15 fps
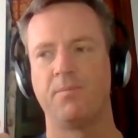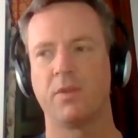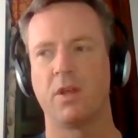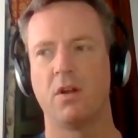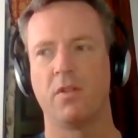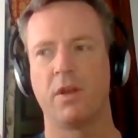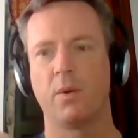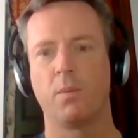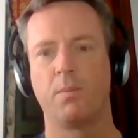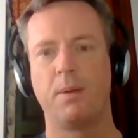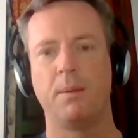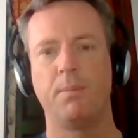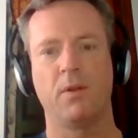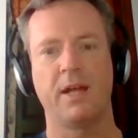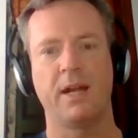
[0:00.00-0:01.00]
you know there were
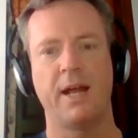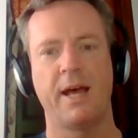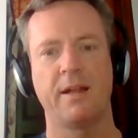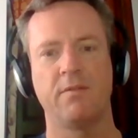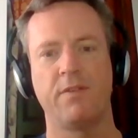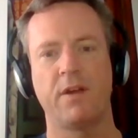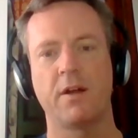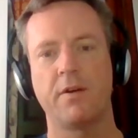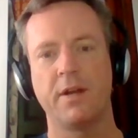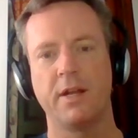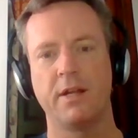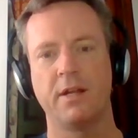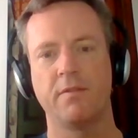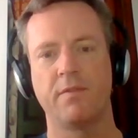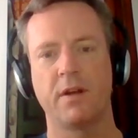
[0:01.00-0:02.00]
people that had very